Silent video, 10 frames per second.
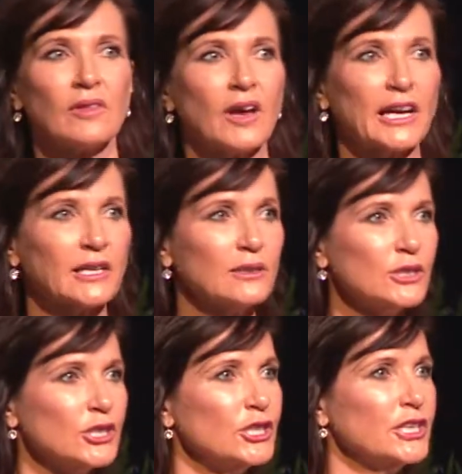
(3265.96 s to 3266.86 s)
I can
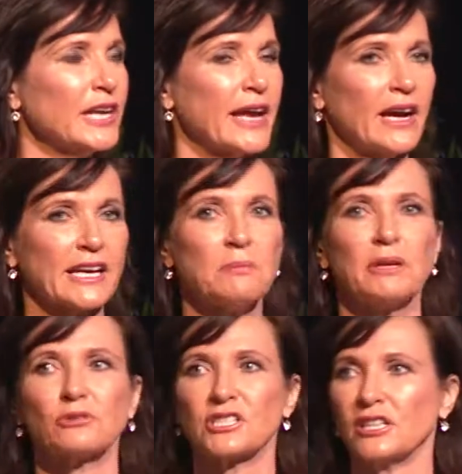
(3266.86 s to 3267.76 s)
learn and I can be
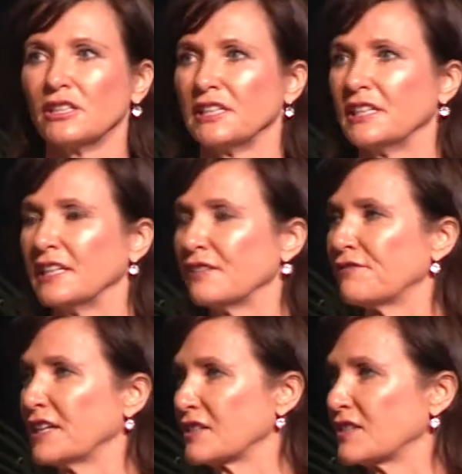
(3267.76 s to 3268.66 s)
resilient in the
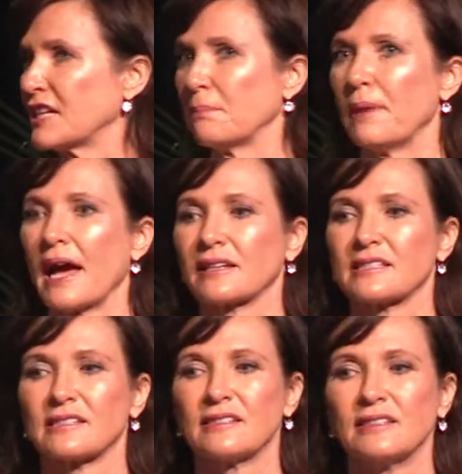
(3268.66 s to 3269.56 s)
face of
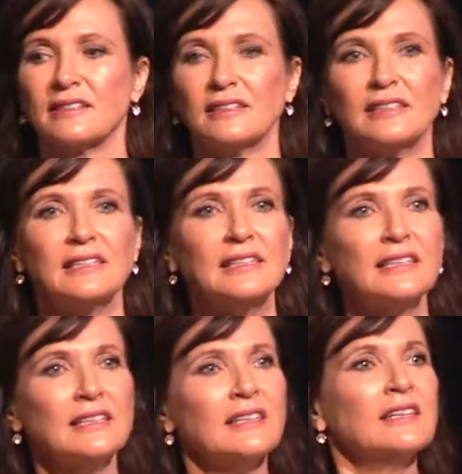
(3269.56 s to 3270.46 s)
setbacks.
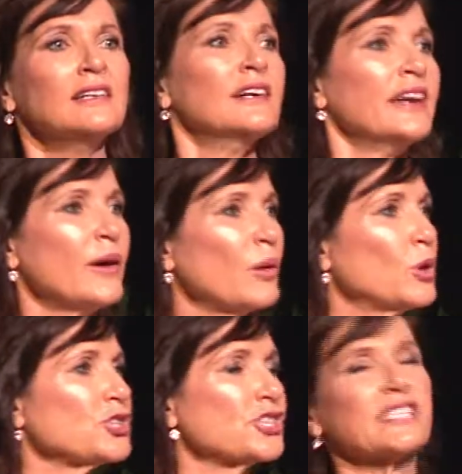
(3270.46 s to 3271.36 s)
Now I
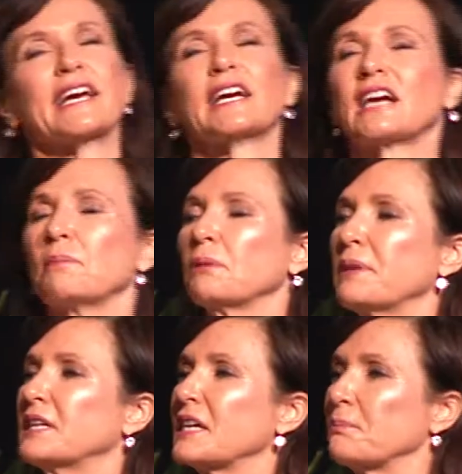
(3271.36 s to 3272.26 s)
want you to take a couple of
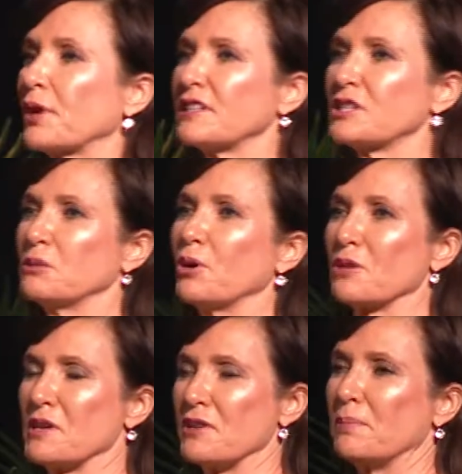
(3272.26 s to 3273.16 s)
big deep breaths to the bottom
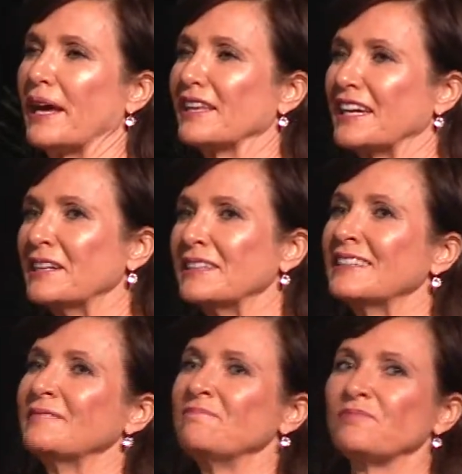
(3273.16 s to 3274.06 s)
of your belly.
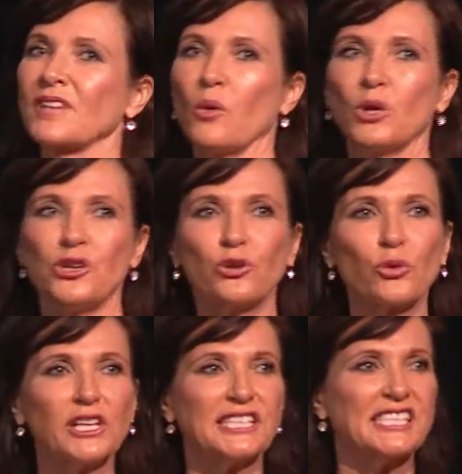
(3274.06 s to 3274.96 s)
I want you to
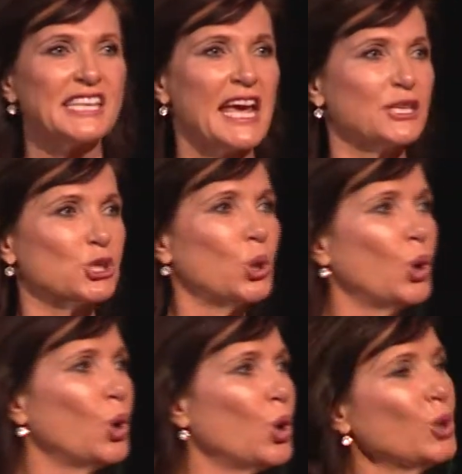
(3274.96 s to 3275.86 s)
really stand
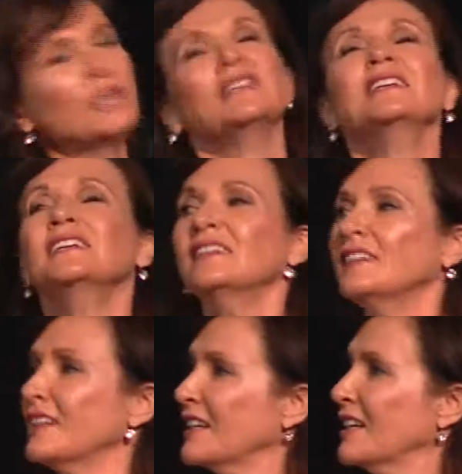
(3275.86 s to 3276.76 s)
tall.
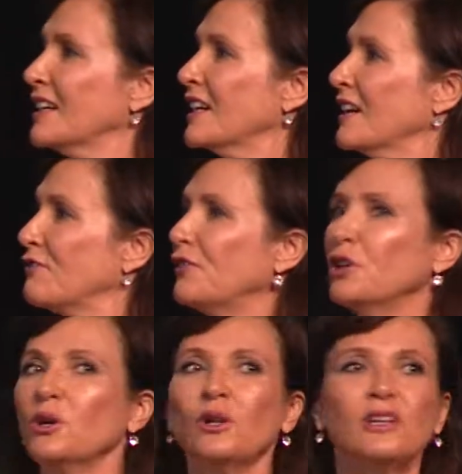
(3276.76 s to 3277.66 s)

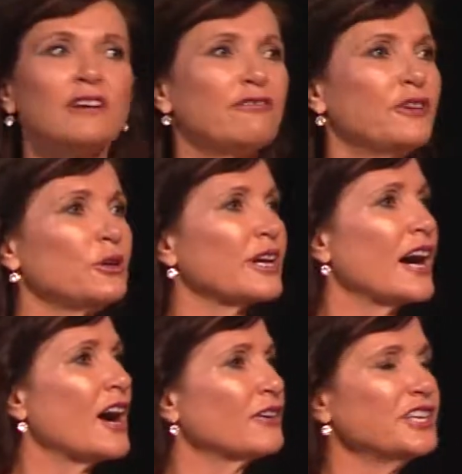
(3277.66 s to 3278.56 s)
Feel the
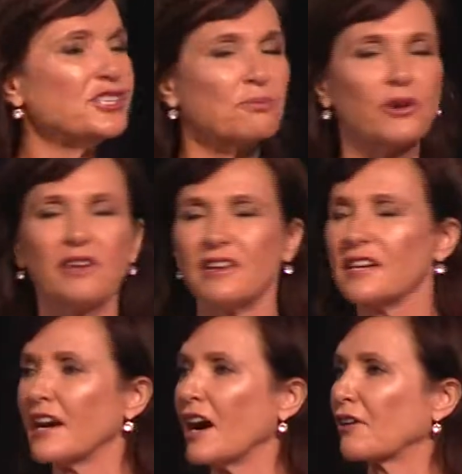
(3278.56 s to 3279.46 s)
courage. Breathe in
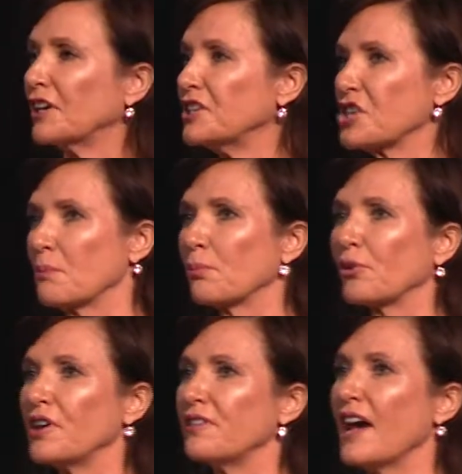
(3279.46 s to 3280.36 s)
courage and
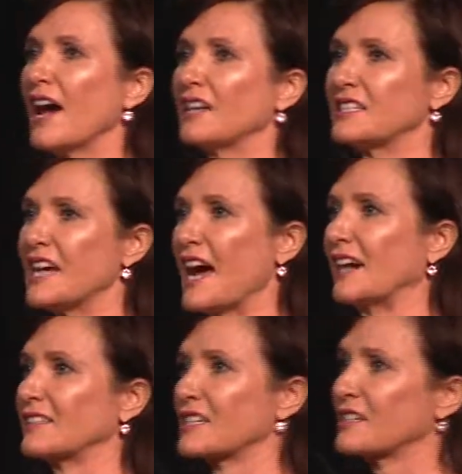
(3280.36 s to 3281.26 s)
breathe out doubt.